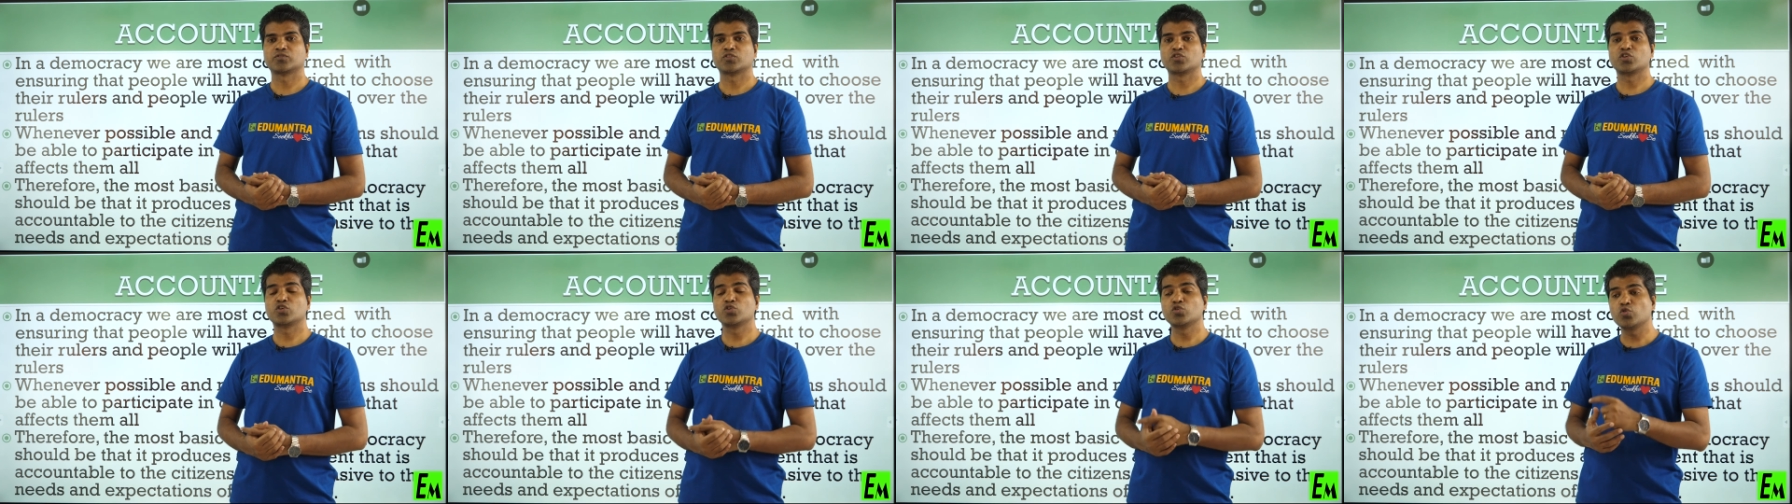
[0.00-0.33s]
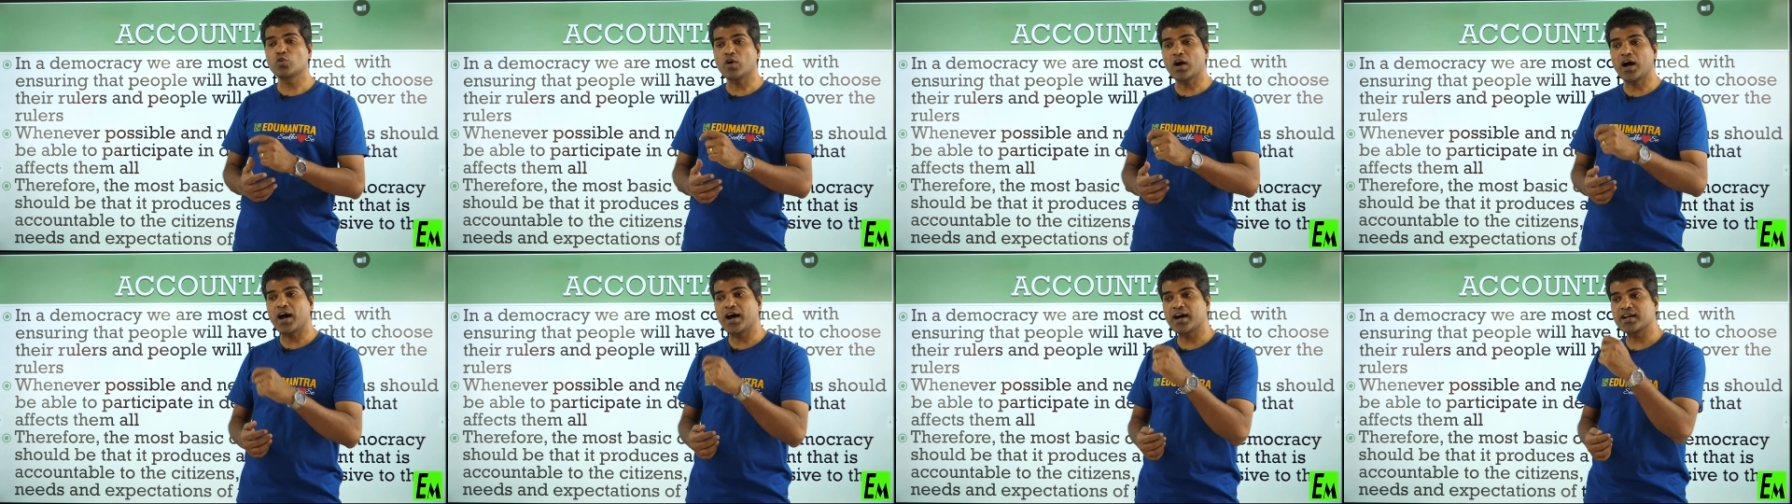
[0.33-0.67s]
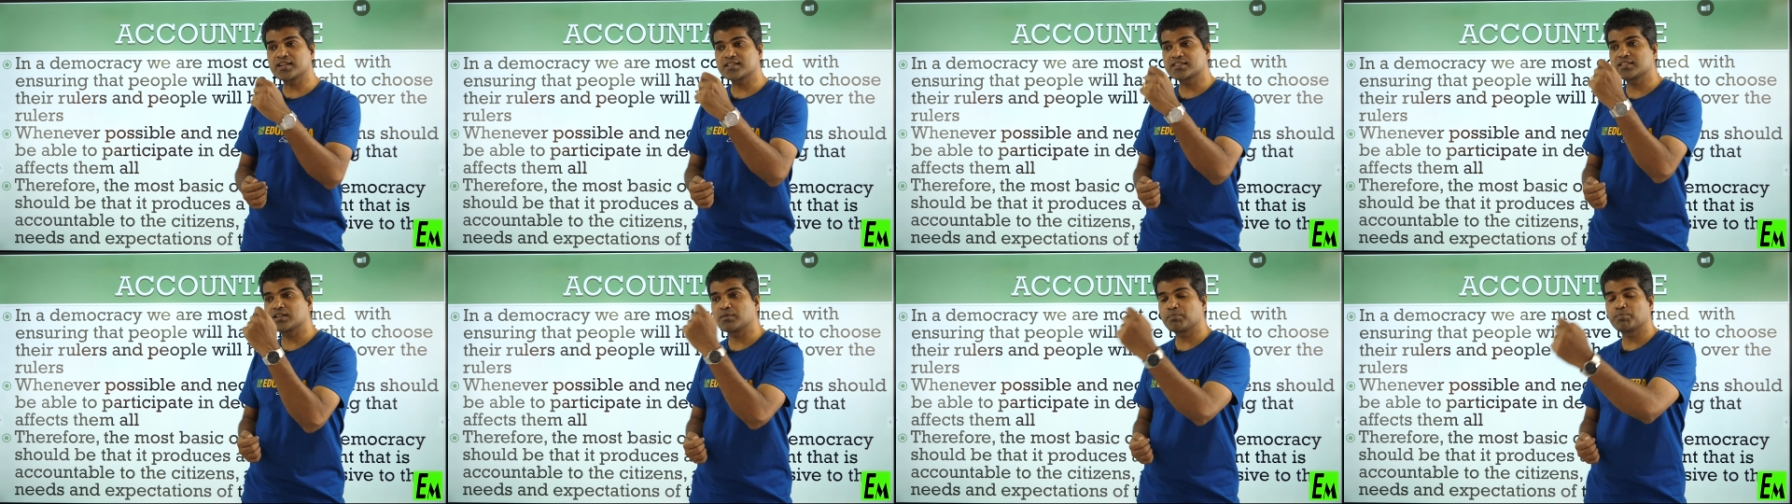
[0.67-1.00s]
You
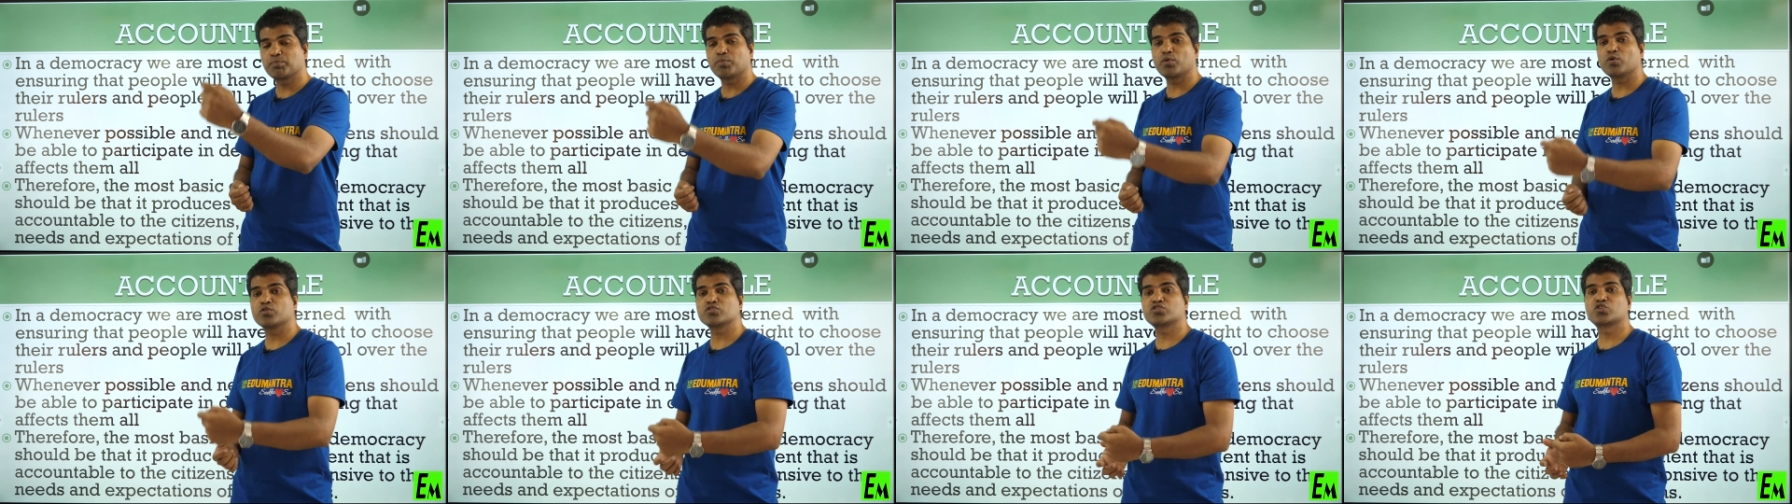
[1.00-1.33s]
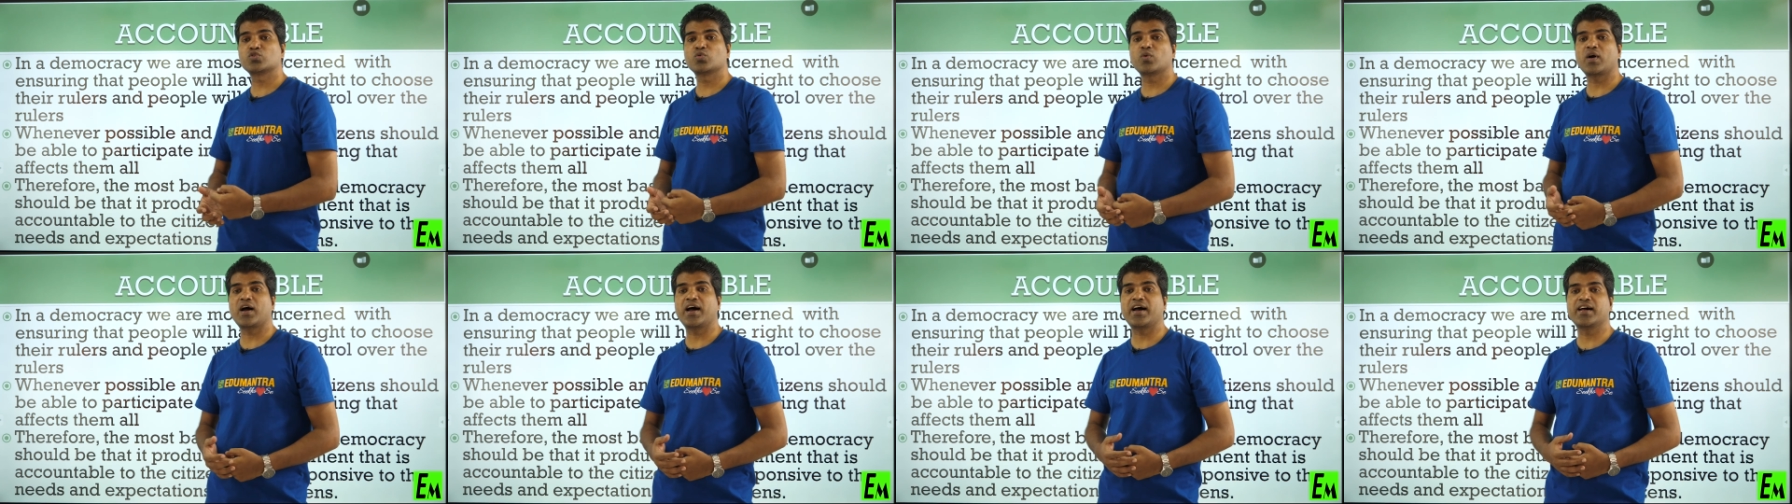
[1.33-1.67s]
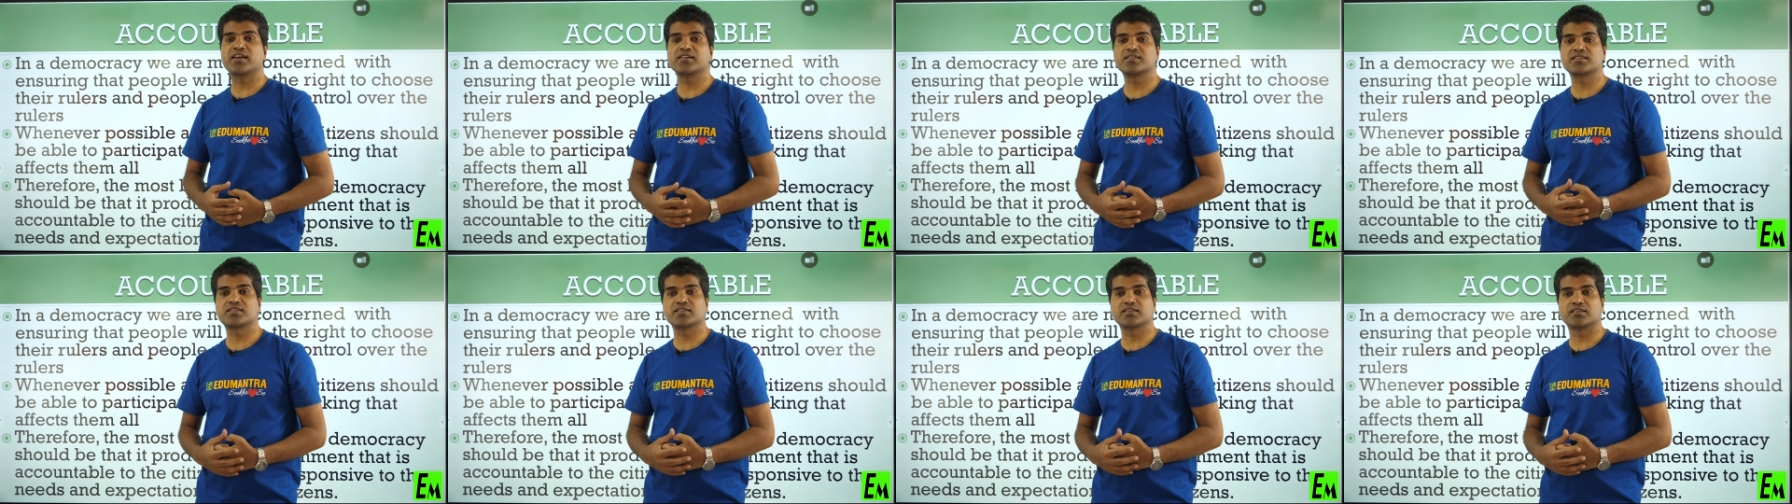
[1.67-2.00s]
are supposed to
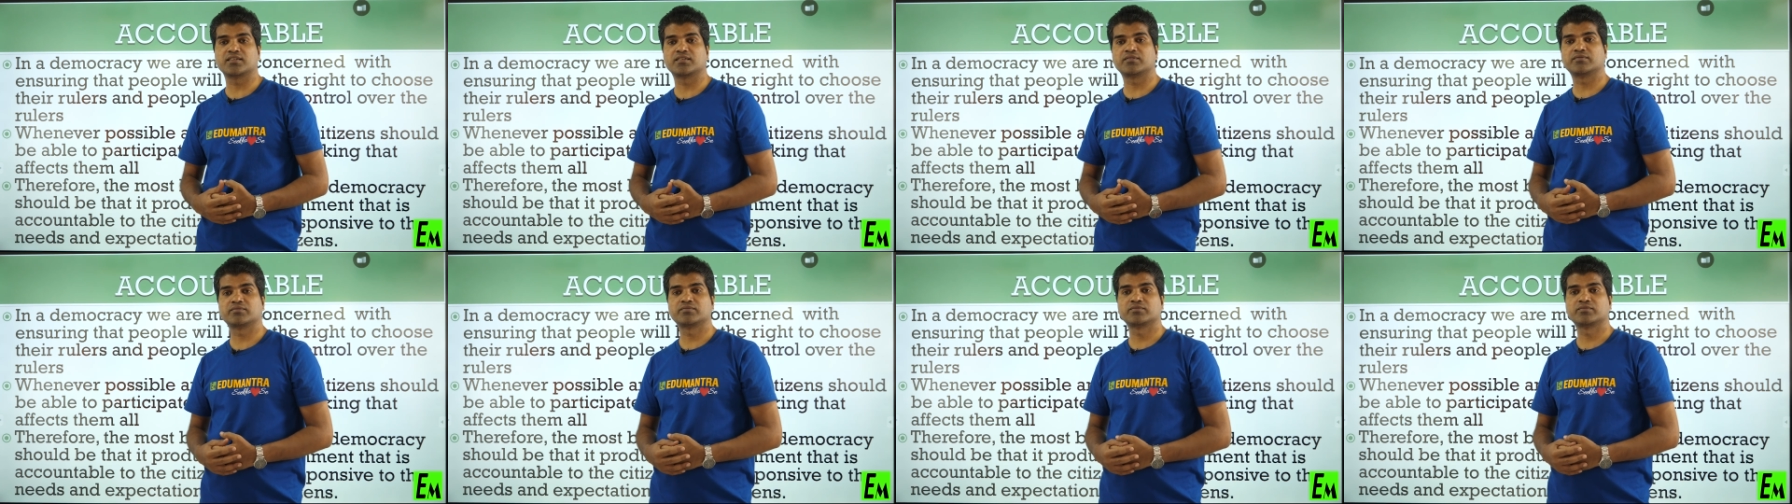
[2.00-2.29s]
answer.